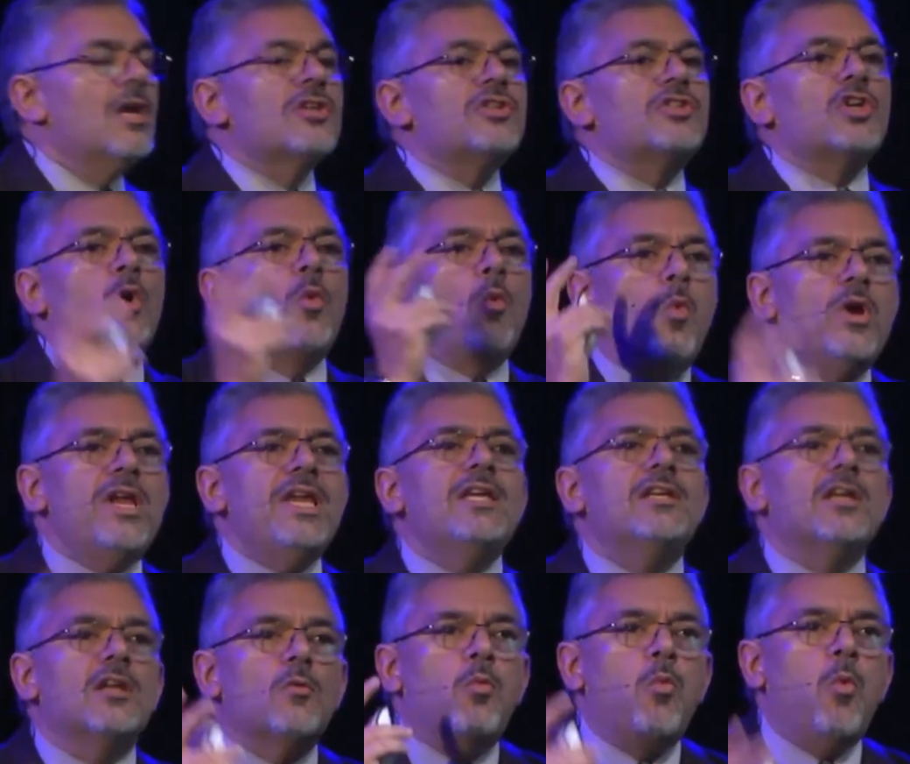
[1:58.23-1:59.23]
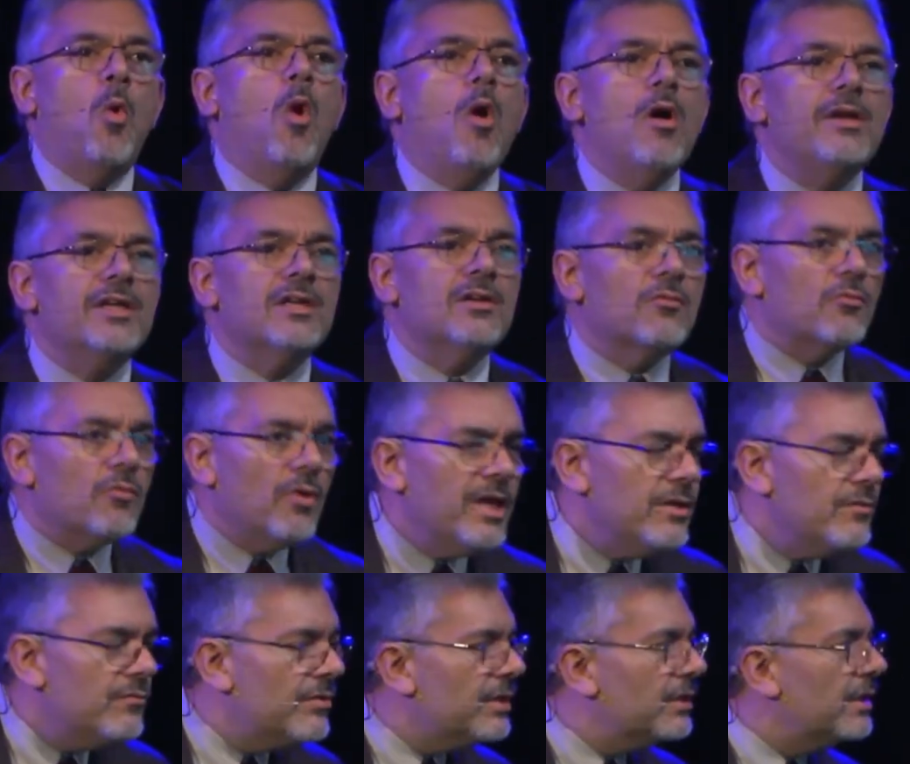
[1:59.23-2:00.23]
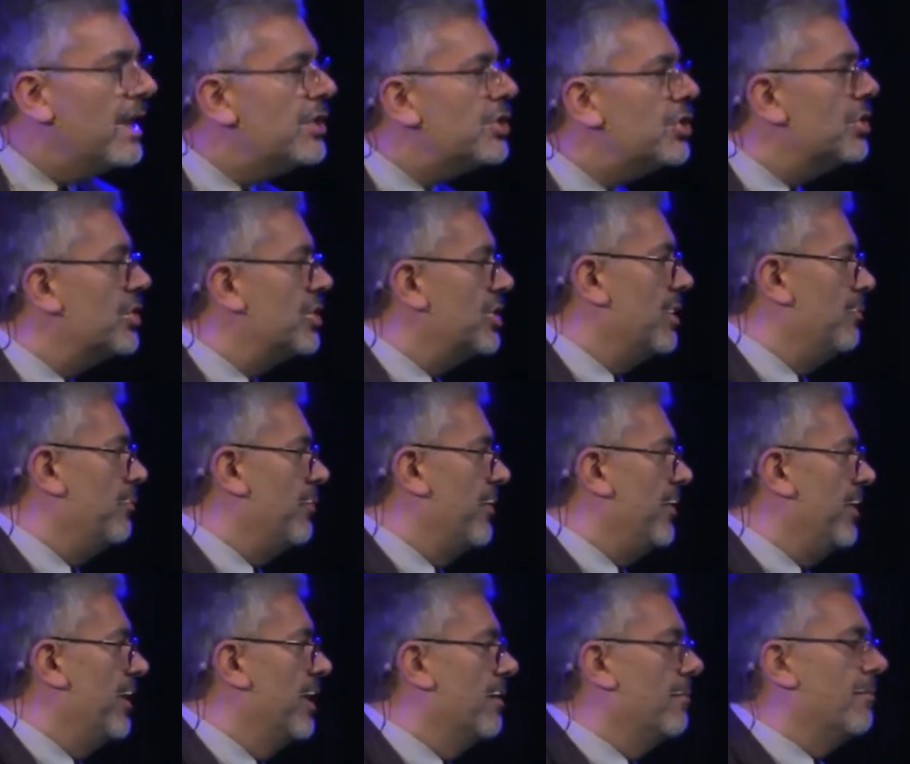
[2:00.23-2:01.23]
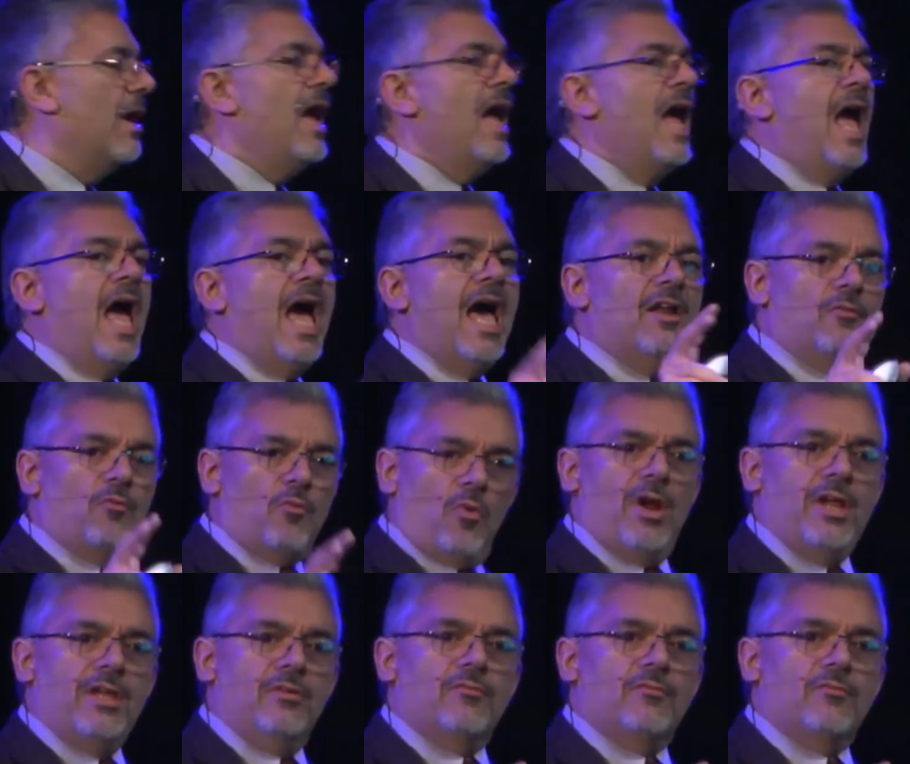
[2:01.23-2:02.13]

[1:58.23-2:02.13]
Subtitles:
so we could walk in right relationship with him and right